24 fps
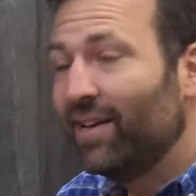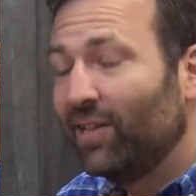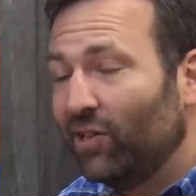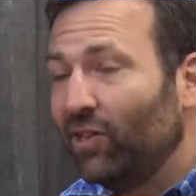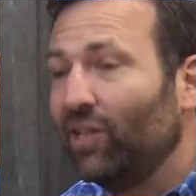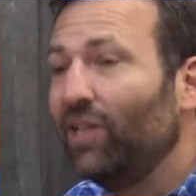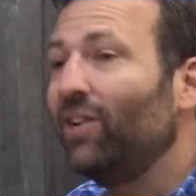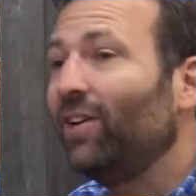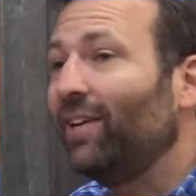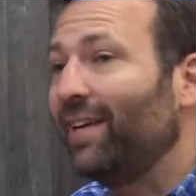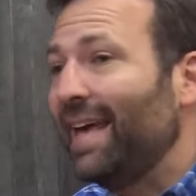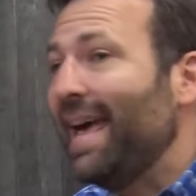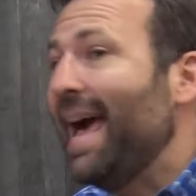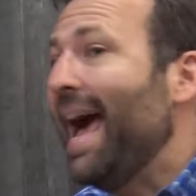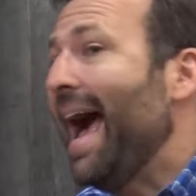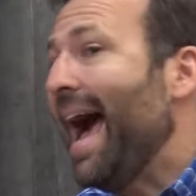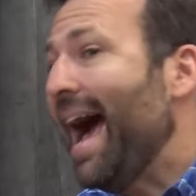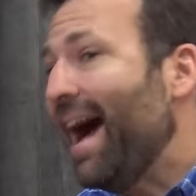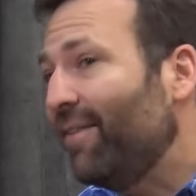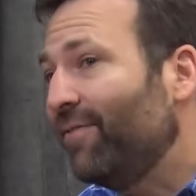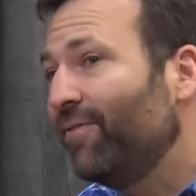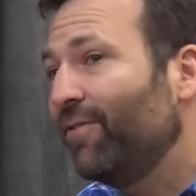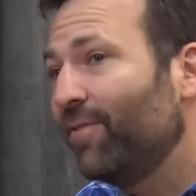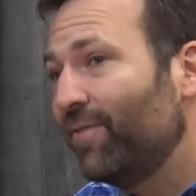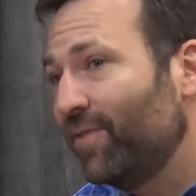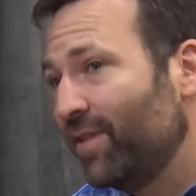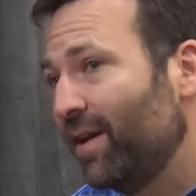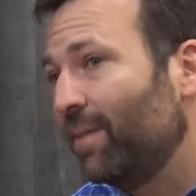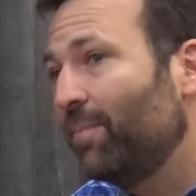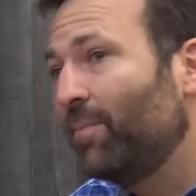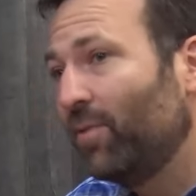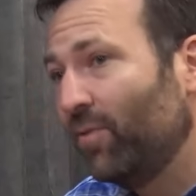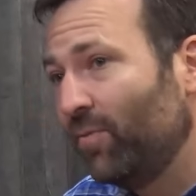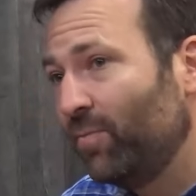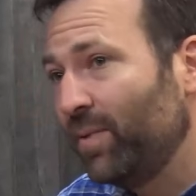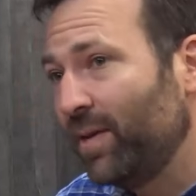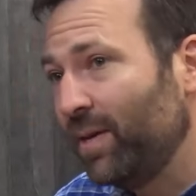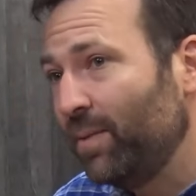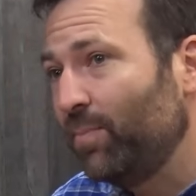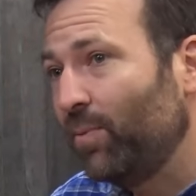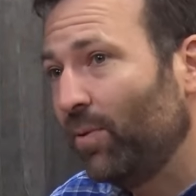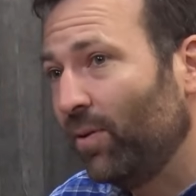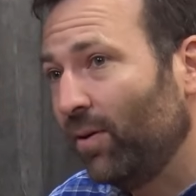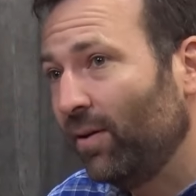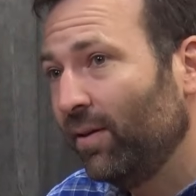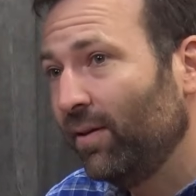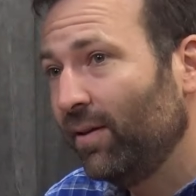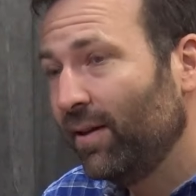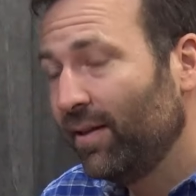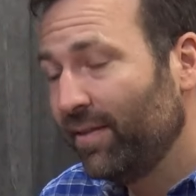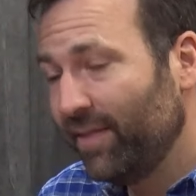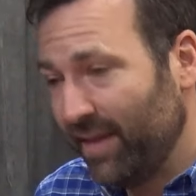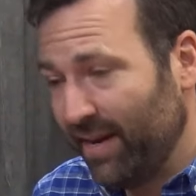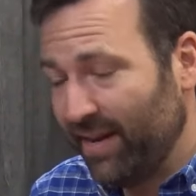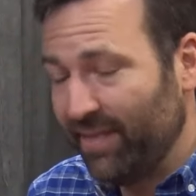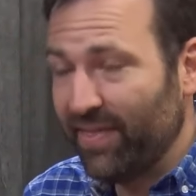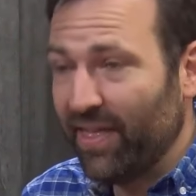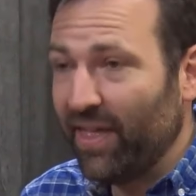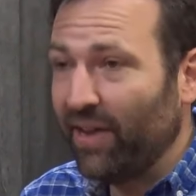literally half of the number of people that,